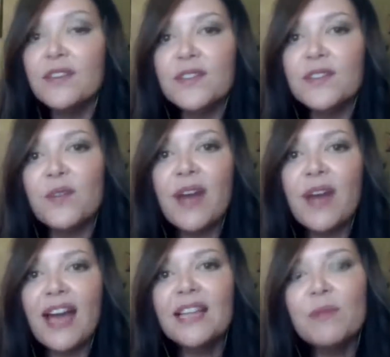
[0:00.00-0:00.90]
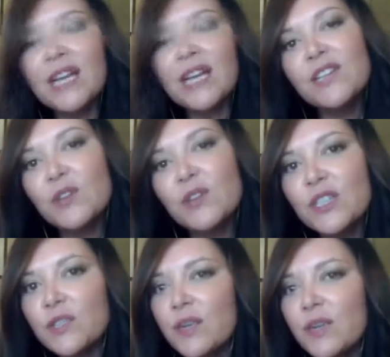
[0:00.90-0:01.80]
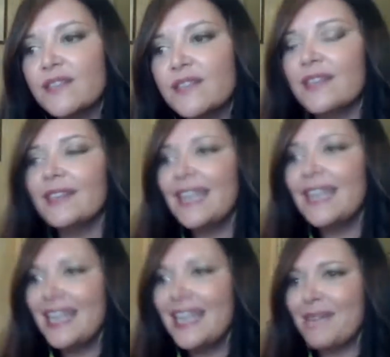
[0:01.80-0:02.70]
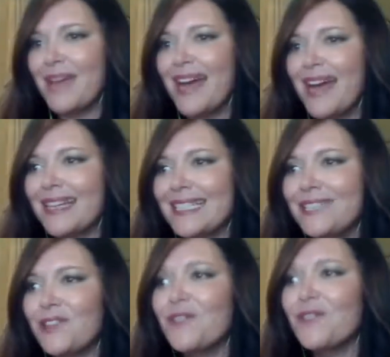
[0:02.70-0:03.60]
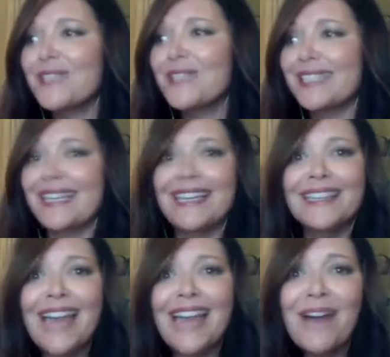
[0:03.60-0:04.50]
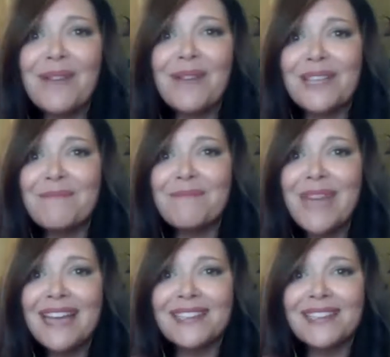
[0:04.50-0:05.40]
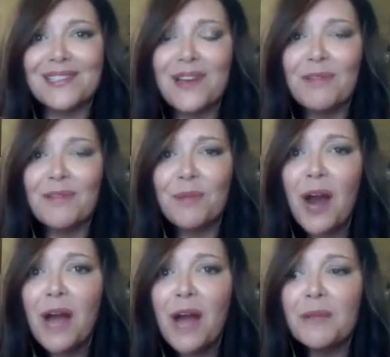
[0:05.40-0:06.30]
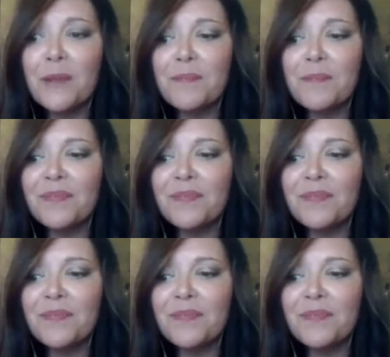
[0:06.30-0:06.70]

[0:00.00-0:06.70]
So Alan, when I started doing this and leaning back and nervously allowing the man to solve the problem,